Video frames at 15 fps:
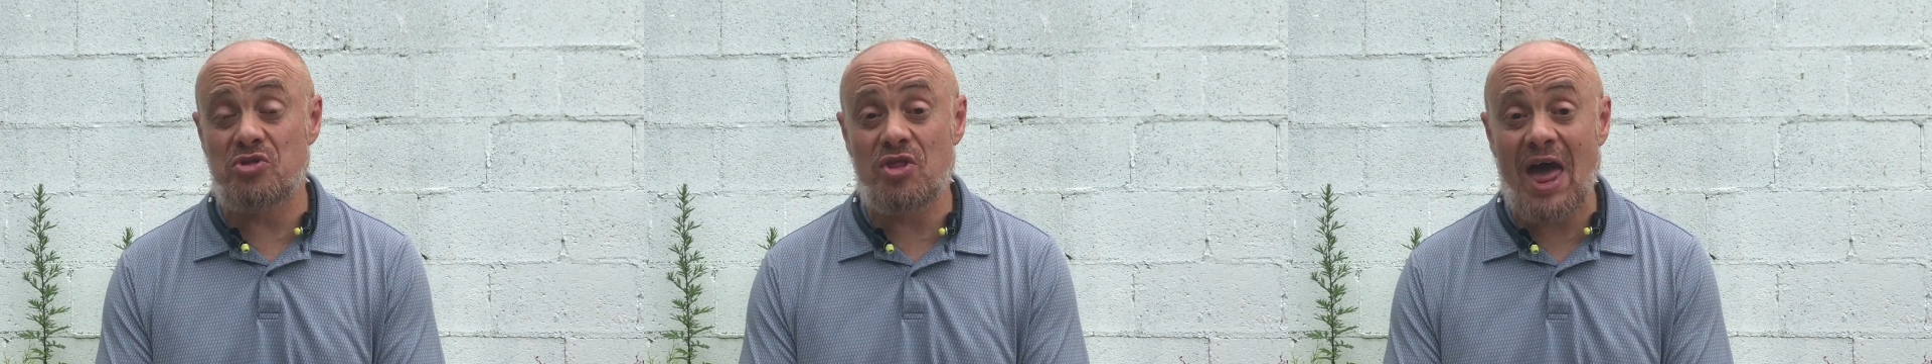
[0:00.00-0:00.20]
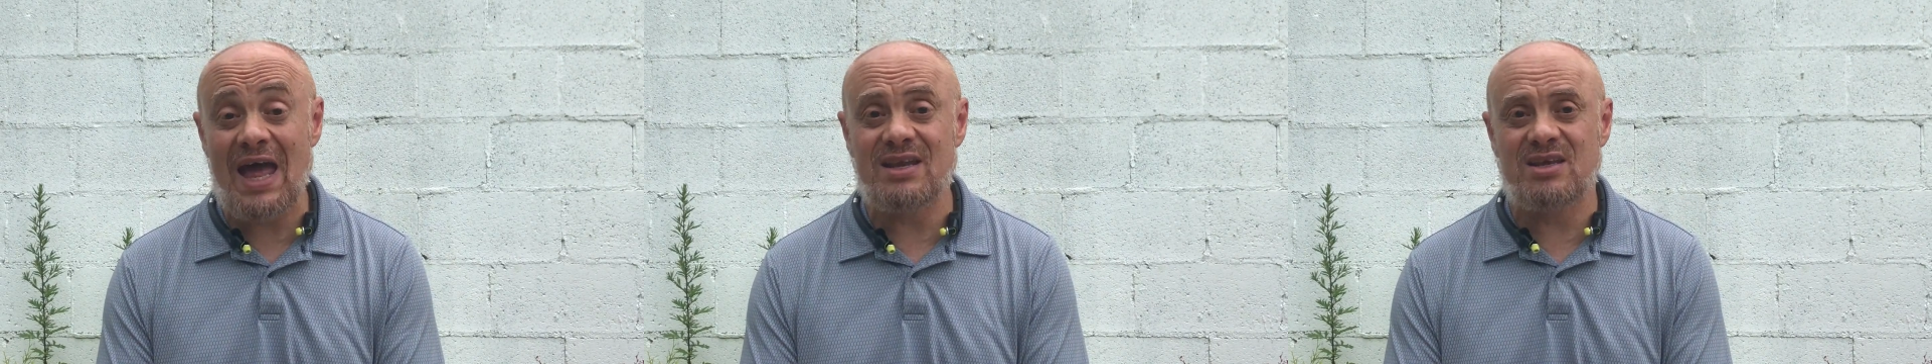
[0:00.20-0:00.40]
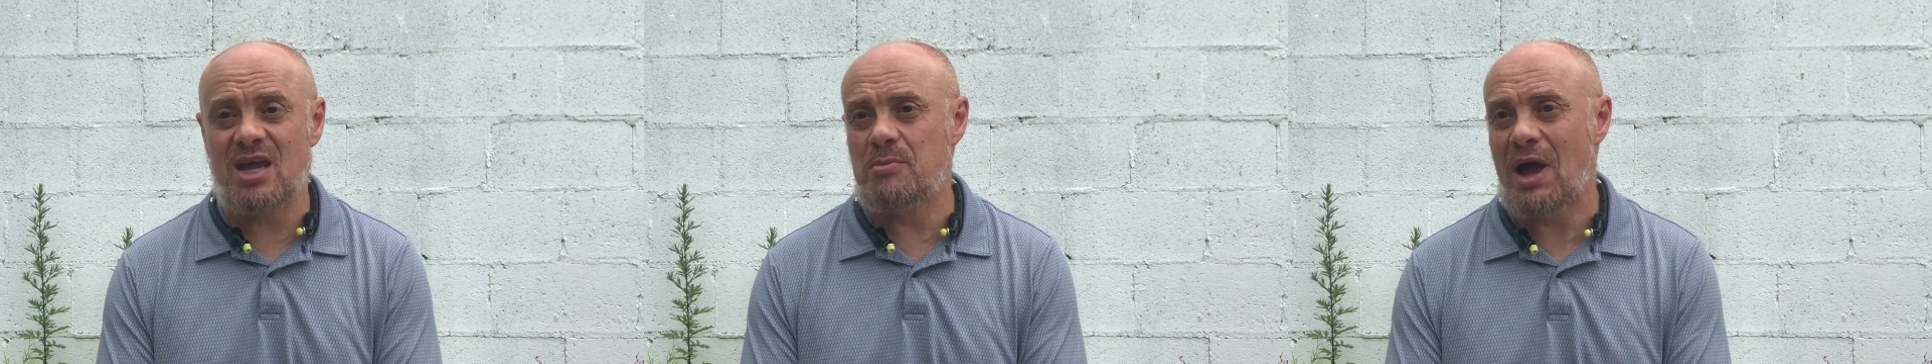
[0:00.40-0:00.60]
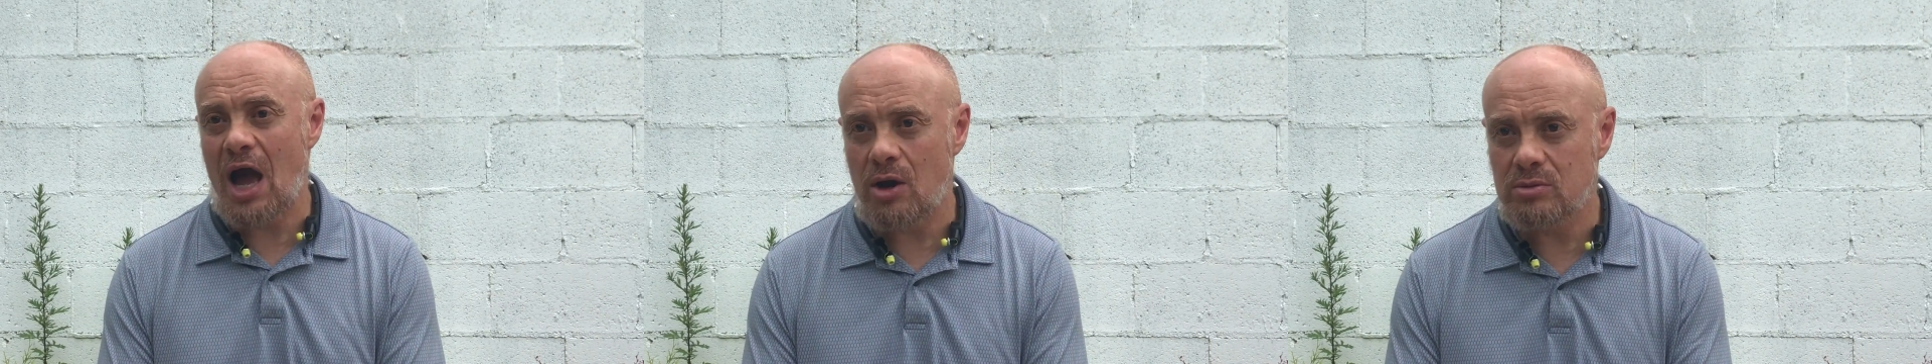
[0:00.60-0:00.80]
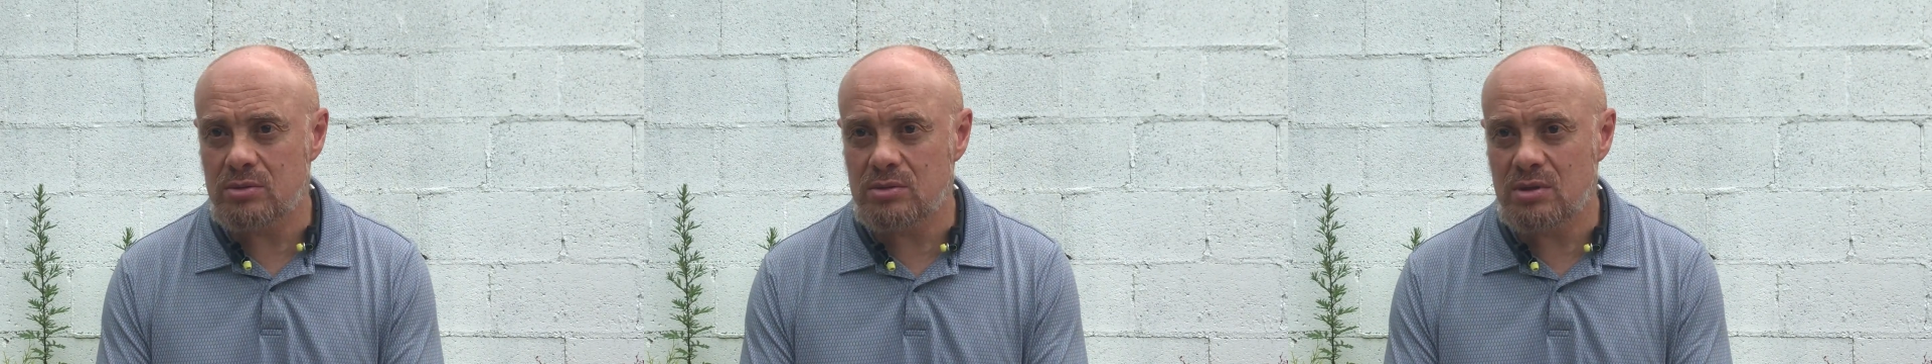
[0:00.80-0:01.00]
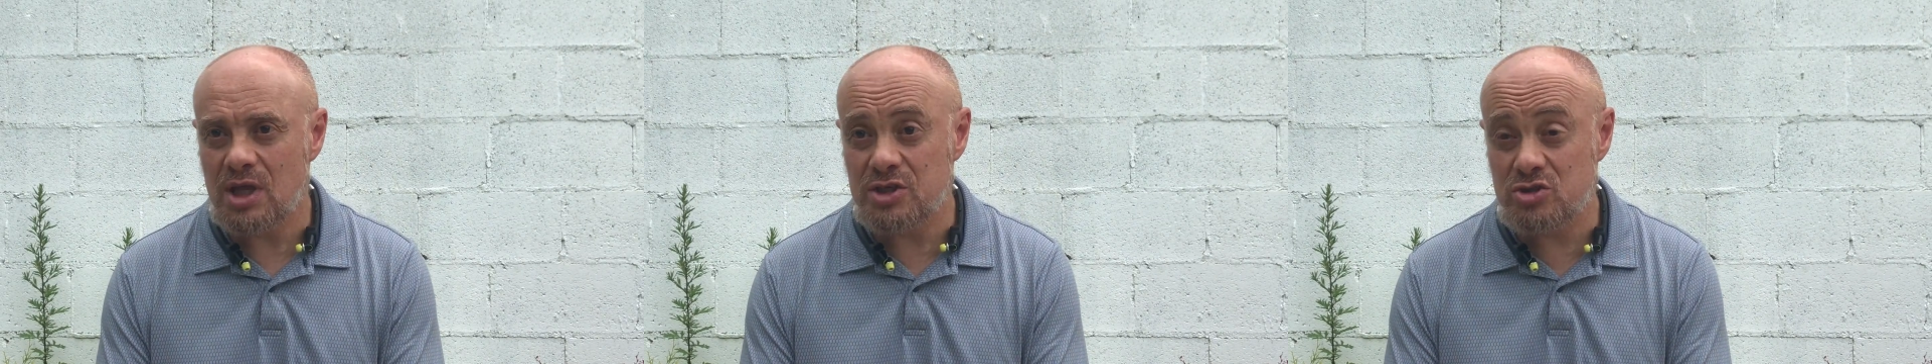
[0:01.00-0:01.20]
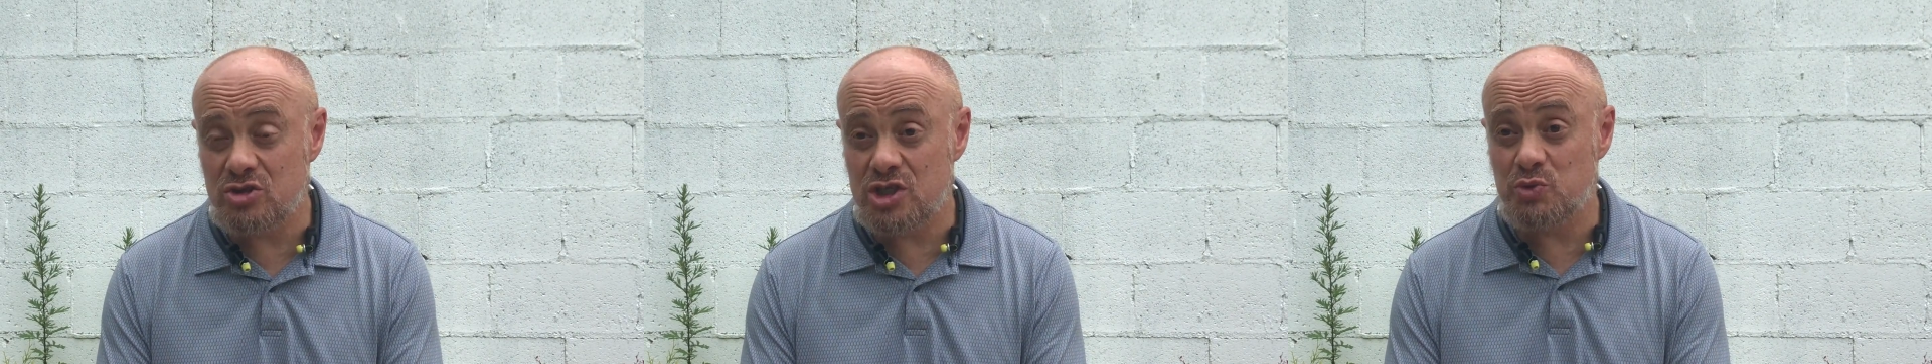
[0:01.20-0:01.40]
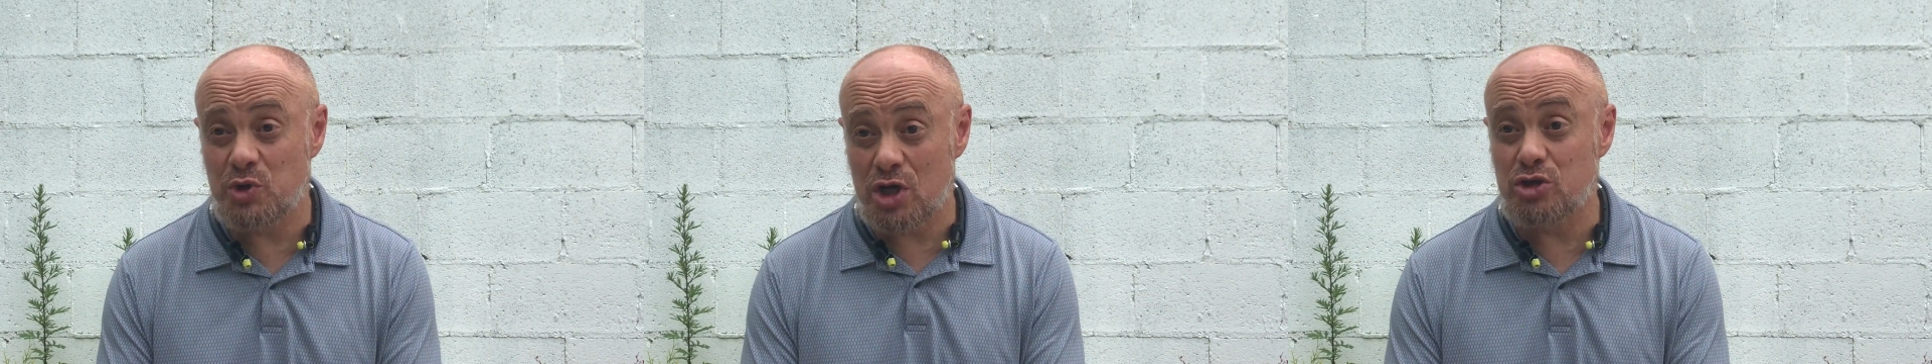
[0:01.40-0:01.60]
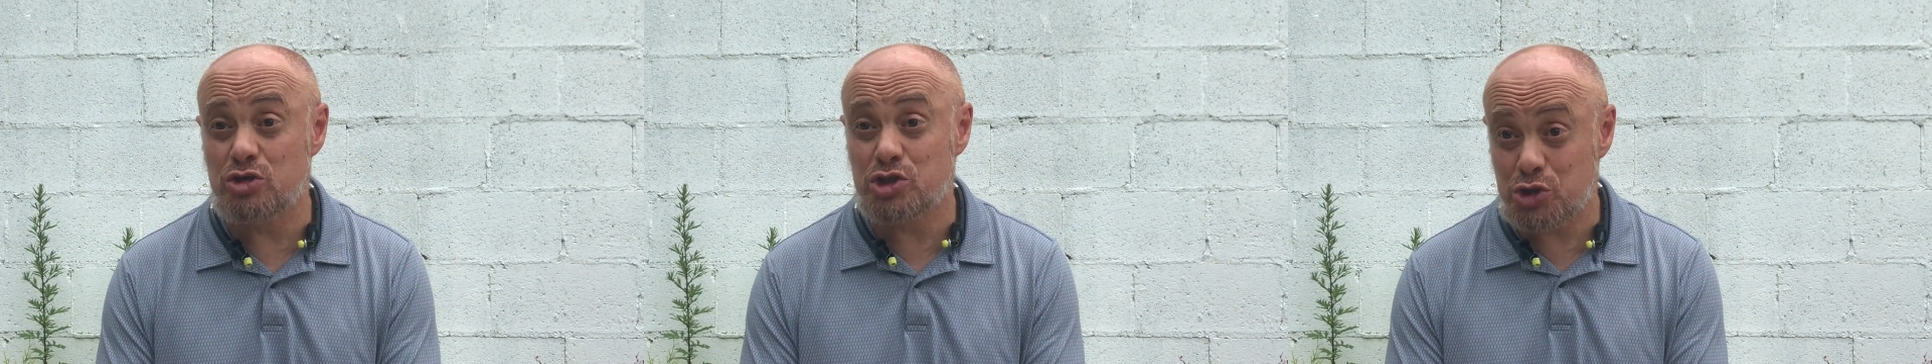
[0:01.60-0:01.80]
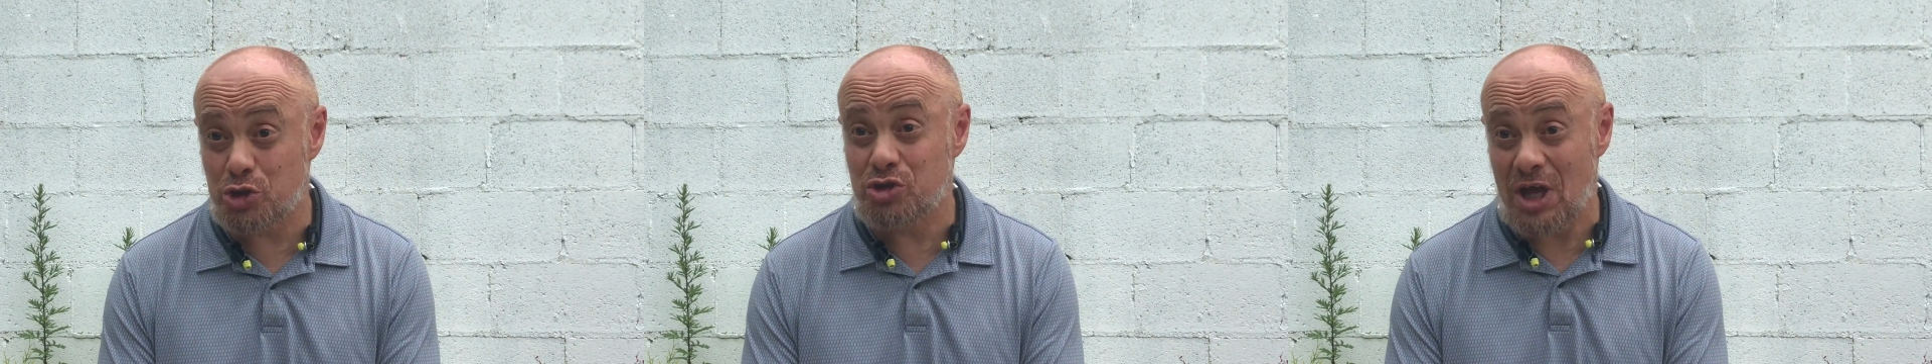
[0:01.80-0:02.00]
that came out, as soon as we
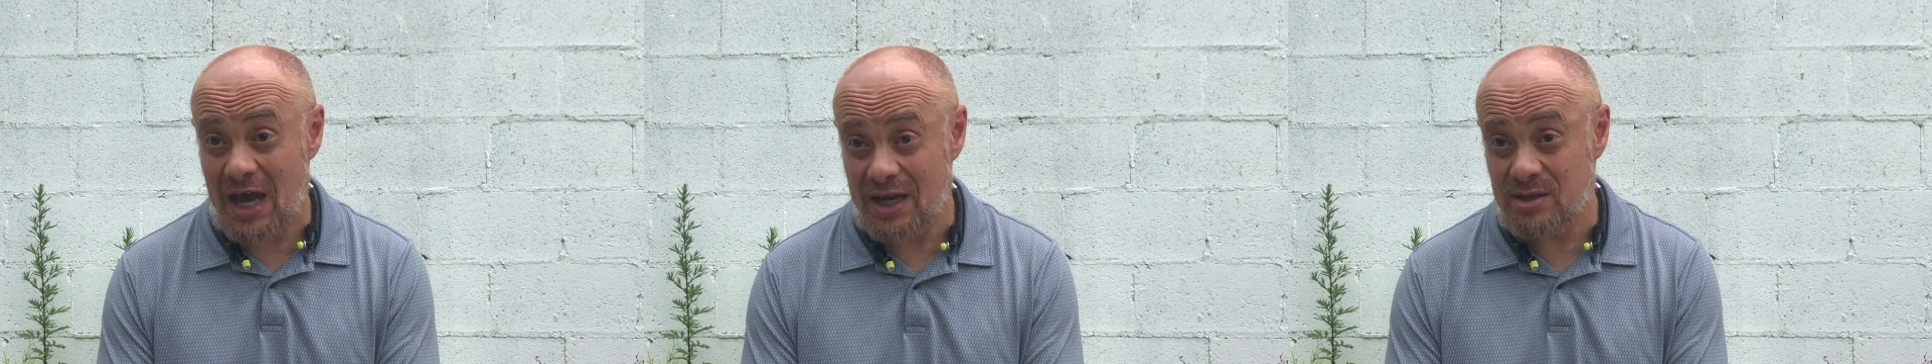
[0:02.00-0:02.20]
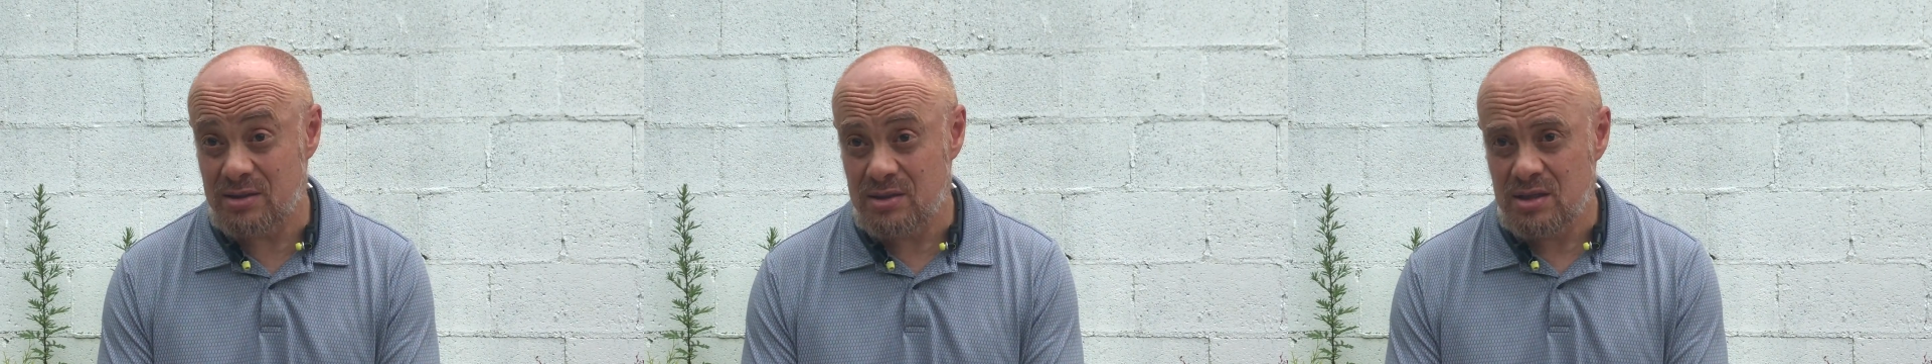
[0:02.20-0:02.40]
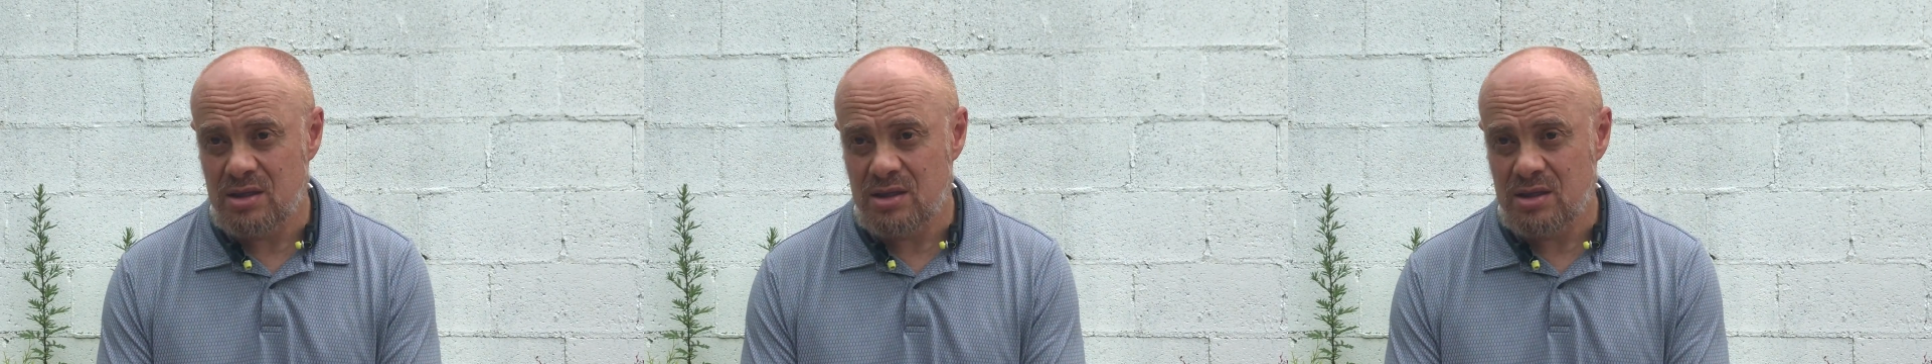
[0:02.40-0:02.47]
understood that.